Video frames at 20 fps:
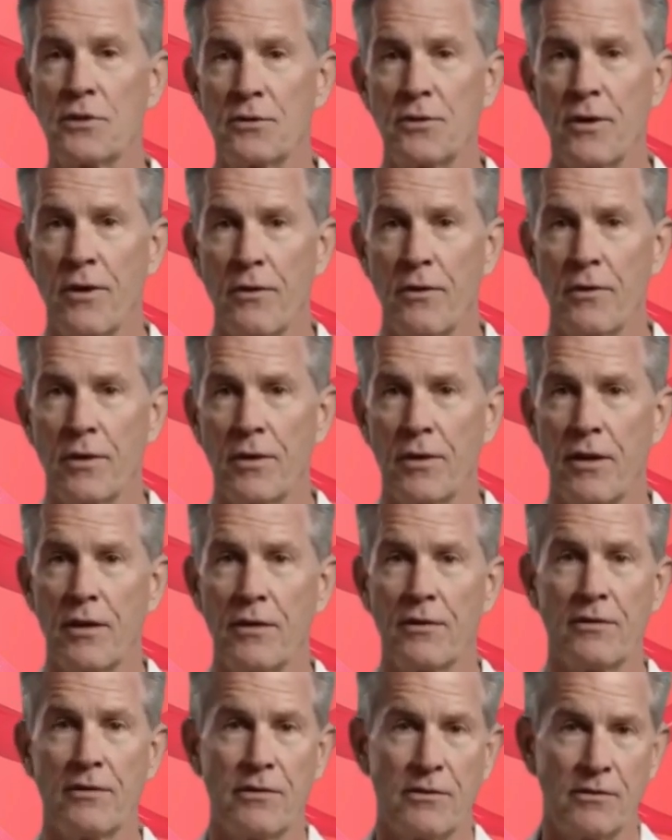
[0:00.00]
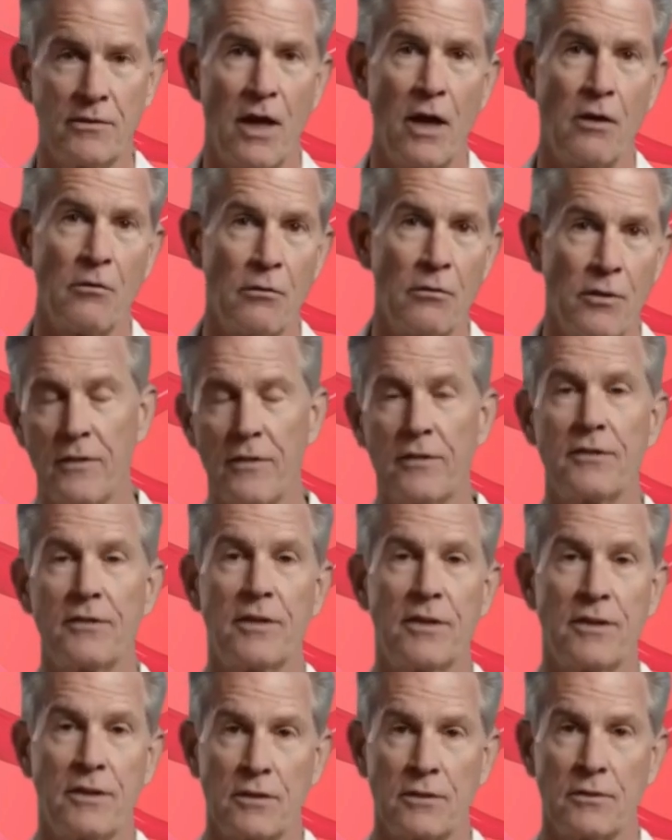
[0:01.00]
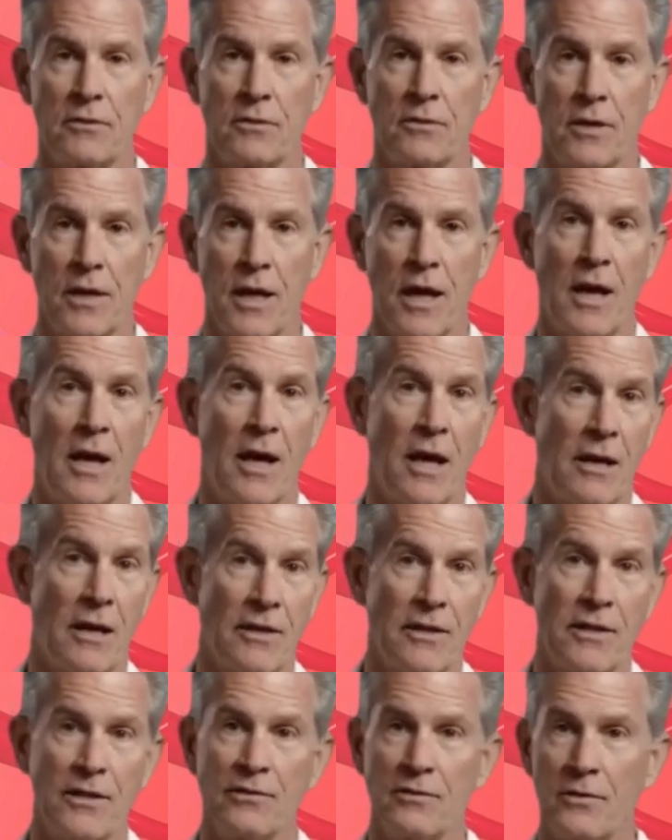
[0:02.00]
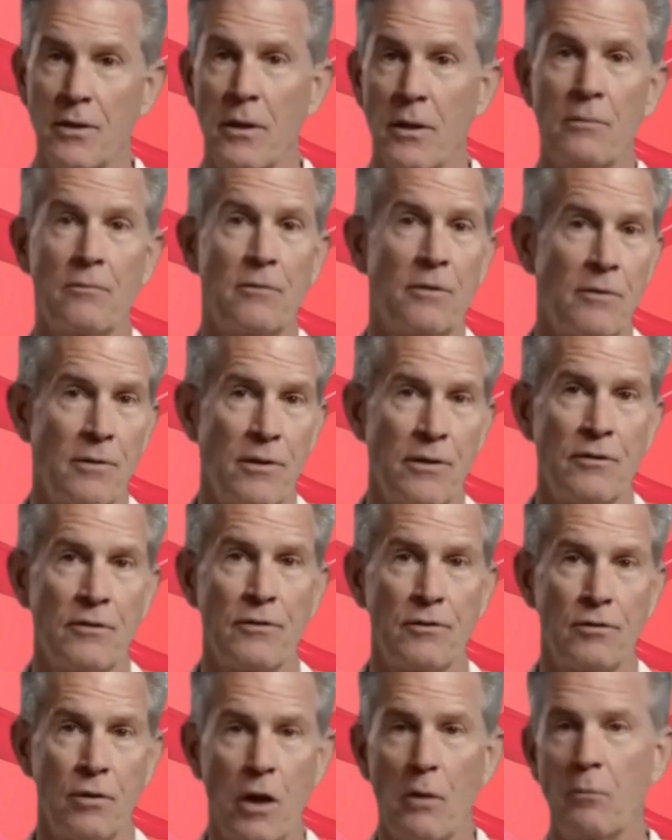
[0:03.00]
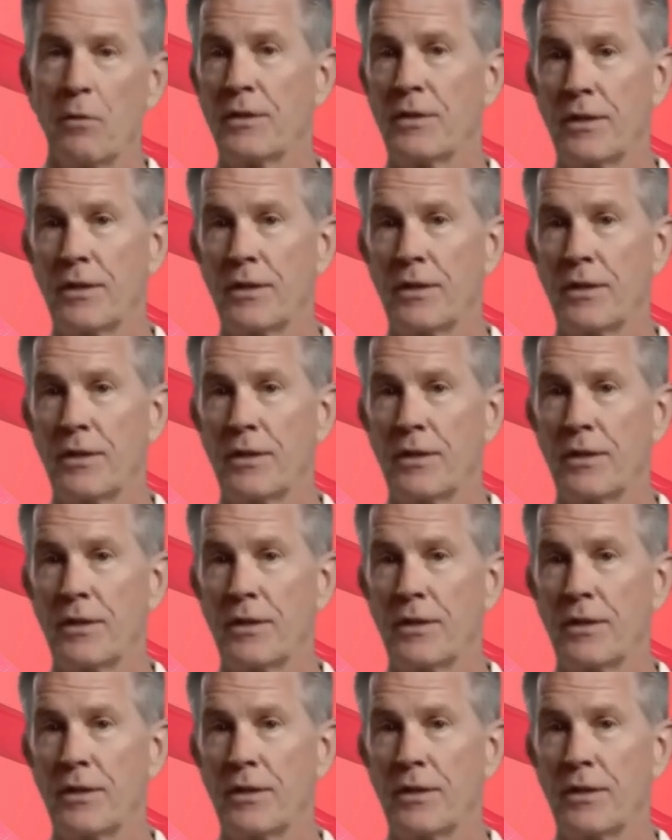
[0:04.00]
the skin and hair follicles become deprived of essential nutrients,